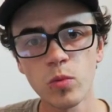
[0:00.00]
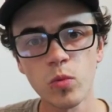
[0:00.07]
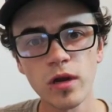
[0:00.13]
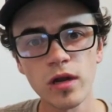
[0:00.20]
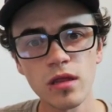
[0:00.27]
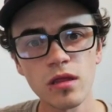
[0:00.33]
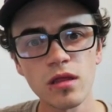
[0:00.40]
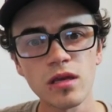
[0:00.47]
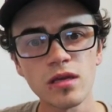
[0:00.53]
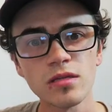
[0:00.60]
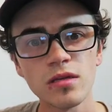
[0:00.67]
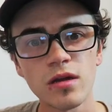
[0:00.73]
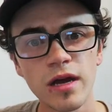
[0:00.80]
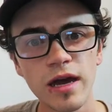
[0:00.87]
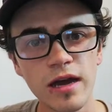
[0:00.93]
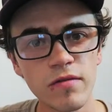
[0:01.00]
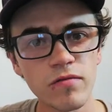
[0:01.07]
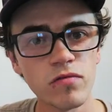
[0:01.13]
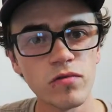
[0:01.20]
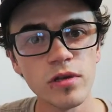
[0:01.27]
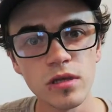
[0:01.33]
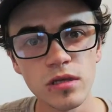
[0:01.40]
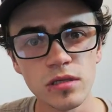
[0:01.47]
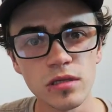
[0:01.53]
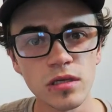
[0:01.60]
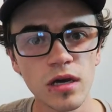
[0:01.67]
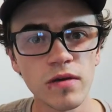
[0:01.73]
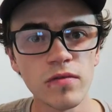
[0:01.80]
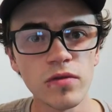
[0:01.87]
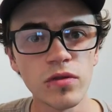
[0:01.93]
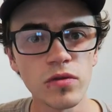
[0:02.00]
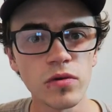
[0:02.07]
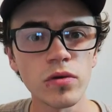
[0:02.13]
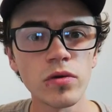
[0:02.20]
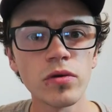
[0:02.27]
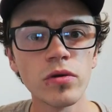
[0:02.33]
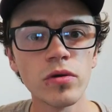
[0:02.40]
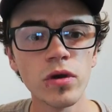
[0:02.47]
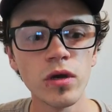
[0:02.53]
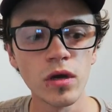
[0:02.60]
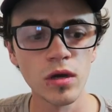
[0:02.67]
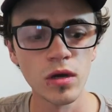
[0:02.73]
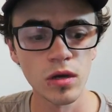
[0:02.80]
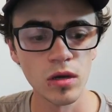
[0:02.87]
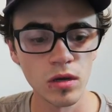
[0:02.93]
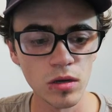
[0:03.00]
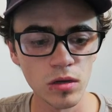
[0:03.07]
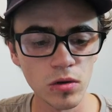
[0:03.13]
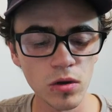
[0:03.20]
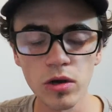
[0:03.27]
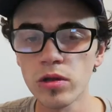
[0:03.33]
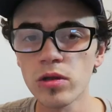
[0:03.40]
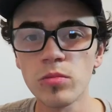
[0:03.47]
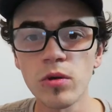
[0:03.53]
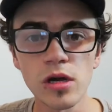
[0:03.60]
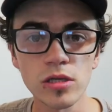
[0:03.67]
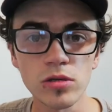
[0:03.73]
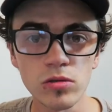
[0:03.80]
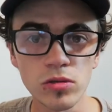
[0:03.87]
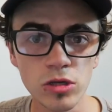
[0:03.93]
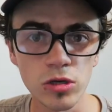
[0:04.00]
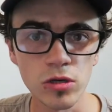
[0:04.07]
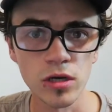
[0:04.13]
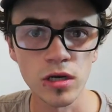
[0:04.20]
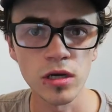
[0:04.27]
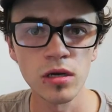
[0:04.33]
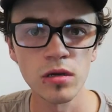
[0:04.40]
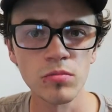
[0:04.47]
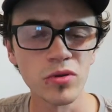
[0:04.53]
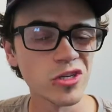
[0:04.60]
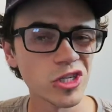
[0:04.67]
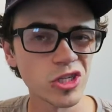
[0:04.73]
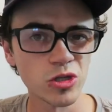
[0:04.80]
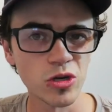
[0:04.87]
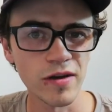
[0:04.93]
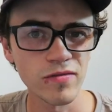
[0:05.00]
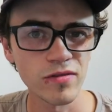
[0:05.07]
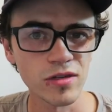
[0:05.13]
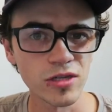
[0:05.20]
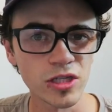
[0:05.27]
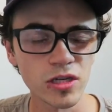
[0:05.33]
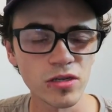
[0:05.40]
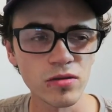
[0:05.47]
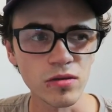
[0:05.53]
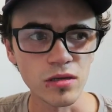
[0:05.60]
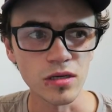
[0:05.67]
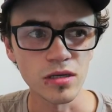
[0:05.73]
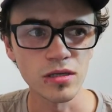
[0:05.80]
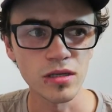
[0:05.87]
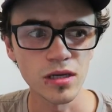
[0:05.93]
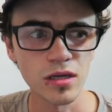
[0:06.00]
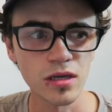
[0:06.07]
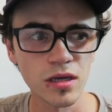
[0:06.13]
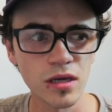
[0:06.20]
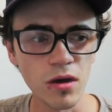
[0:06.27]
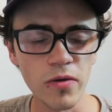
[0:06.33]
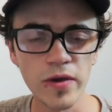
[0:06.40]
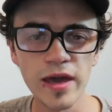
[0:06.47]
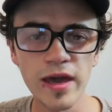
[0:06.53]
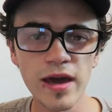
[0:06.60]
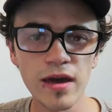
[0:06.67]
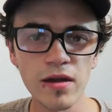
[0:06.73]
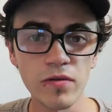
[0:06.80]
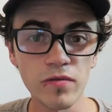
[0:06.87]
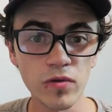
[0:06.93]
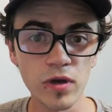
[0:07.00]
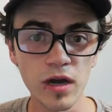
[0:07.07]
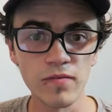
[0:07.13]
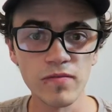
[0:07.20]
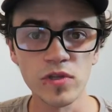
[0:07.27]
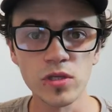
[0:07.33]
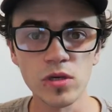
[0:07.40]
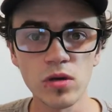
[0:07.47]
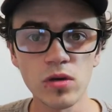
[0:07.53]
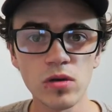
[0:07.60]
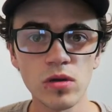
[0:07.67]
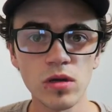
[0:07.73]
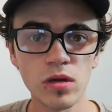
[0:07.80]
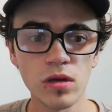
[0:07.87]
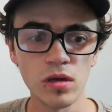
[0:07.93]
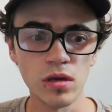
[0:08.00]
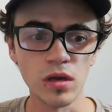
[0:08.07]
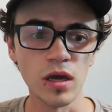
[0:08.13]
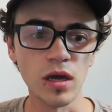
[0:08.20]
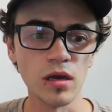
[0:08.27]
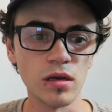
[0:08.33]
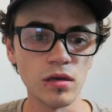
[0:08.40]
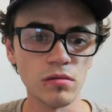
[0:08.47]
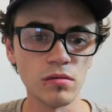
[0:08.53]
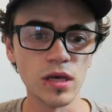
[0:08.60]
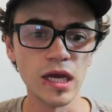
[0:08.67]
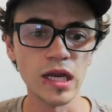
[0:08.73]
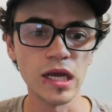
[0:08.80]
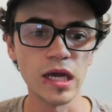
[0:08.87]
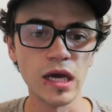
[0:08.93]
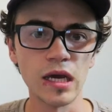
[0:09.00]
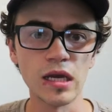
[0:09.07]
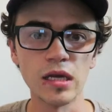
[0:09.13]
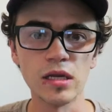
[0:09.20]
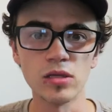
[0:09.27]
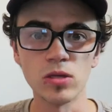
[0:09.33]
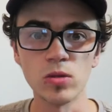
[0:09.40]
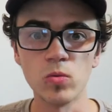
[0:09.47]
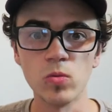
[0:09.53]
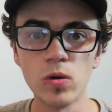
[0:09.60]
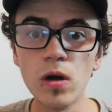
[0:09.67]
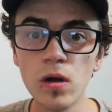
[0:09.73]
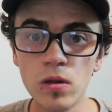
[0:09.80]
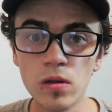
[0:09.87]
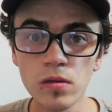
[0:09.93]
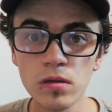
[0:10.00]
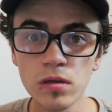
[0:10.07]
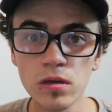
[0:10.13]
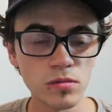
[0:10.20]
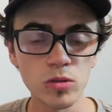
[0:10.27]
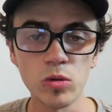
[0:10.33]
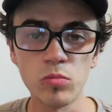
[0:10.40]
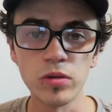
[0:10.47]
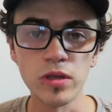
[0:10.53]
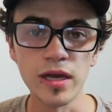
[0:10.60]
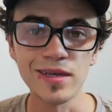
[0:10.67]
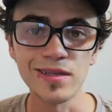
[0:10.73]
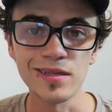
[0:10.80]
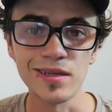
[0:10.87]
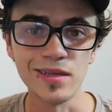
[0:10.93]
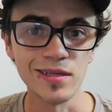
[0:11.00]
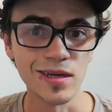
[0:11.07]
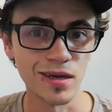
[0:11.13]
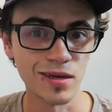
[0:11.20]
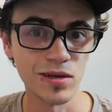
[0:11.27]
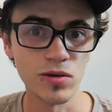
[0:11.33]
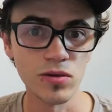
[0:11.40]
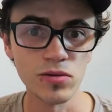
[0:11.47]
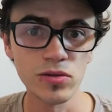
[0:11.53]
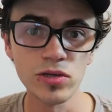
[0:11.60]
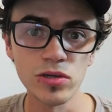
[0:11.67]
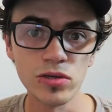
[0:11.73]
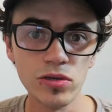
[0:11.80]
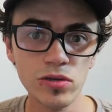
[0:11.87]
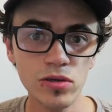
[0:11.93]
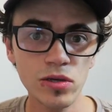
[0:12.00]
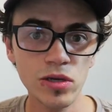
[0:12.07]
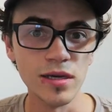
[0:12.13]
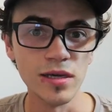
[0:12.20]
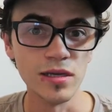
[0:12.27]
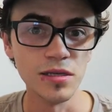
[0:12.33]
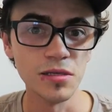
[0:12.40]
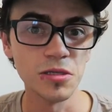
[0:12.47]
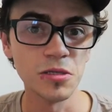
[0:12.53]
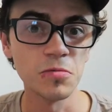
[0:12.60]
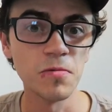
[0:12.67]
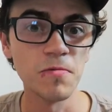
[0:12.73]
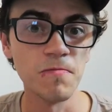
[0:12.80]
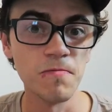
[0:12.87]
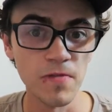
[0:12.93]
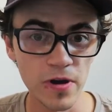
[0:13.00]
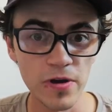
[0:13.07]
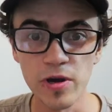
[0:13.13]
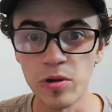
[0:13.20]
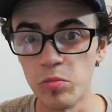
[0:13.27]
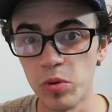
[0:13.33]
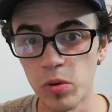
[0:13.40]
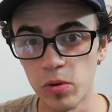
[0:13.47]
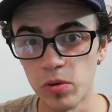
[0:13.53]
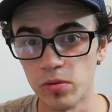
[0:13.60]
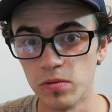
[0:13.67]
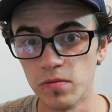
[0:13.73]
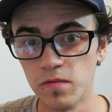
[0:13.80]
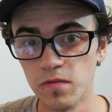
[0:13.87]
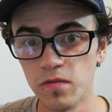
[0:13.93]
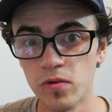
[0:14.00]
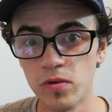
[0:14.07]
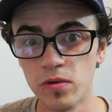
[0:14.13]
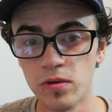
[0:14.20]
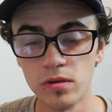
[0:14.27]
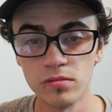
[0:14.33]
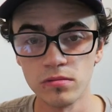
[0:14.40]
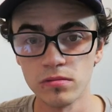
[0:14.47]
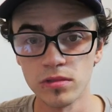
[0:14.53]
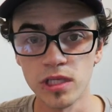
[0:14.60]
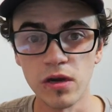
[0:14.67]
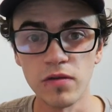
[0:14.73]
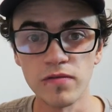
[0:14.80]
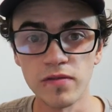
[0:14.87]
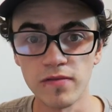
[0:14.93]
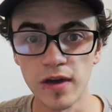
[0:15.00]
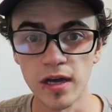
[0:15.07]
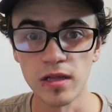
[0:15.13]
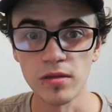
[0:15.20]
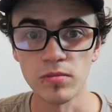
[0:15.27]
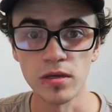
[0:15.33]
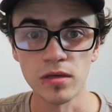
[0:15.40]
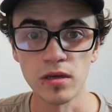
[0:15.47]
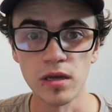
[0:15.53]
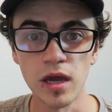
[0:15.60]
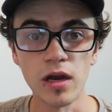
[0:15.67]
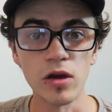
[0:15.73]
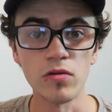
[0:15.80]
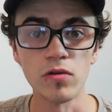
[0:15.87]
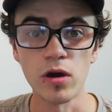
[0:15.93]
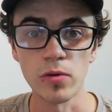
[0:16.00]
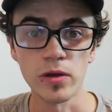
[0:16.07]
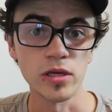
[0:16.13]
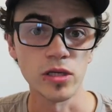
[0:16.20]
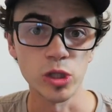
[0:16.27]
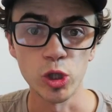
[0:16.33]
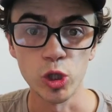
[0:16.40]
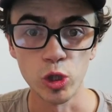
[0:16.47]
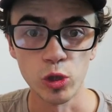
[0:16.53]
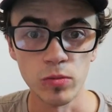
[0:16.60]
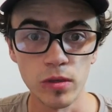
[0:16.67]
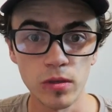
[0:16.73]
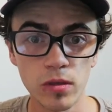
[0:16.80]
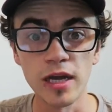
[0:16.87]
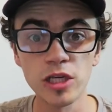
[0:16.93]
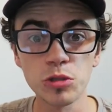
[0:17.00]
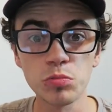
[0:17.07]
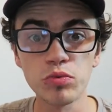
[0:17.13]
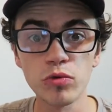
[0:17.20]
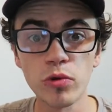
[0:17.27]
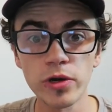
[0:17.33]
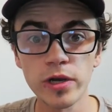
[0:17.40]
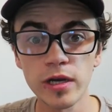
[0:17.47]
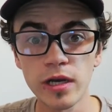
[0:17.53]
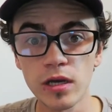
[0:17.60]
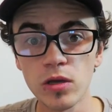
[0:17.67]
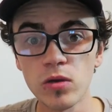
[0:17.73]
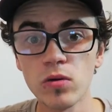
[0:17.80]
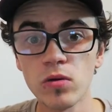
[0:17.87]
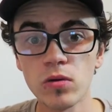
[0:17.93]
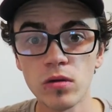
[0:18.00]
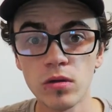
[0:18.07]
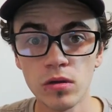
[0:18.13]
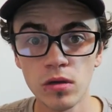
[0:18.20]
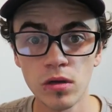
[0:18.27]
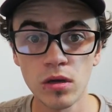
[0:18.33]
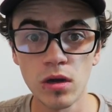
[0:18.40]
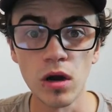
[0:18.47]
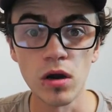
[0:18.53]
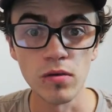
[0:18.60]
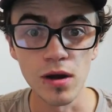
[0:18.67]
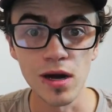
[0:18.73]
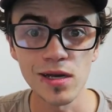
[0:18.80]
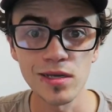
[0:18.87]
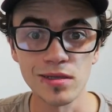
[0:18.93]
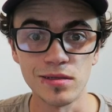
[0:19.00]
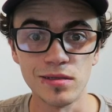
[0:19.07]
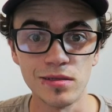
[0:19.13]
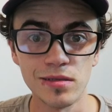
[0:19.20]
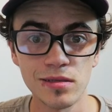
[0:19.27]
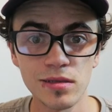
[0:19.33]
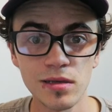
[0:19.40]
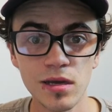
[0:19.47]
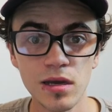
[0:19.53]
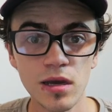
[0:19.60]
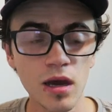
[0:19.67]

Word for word: But one of the things that I have really discovered through not only bicycle touring, but just travel in general, is that going out of your comfort zone and getting out into the world to a place that is unknown to you is very important for self-development and growing as a human and just broadening your horizons.